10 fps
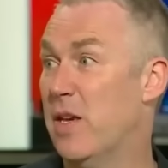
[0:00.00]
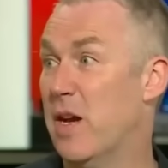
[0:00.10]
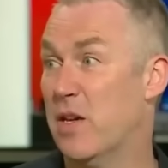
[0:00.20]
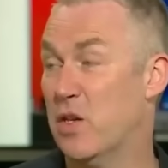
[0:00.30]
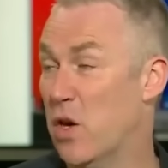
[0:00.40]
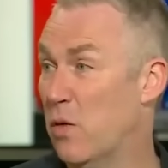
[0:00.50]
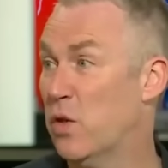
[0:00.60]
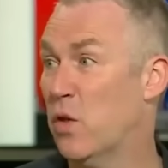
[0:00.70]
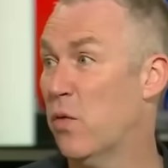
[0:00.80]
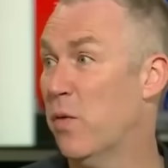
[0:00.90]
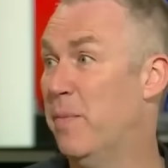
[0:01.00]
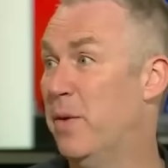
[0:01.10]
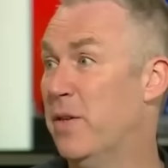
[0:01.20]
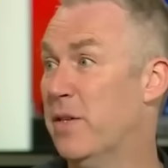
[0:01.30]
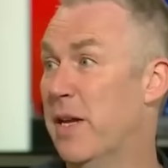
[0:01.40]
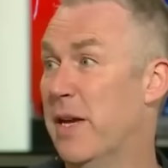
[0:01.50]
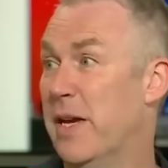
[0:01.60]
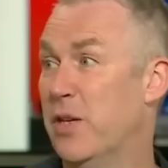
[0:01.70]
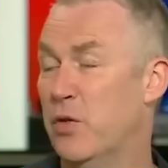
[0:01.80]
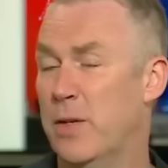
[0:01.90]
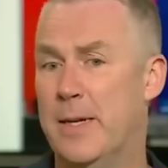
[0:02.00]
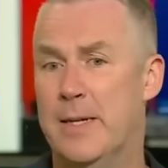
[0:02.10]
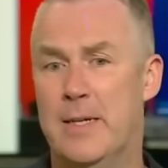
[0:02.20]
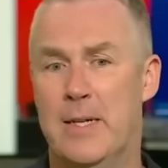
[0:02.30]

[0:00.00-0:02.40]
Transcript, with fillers: the youngest goal scorer in Bundesliga history,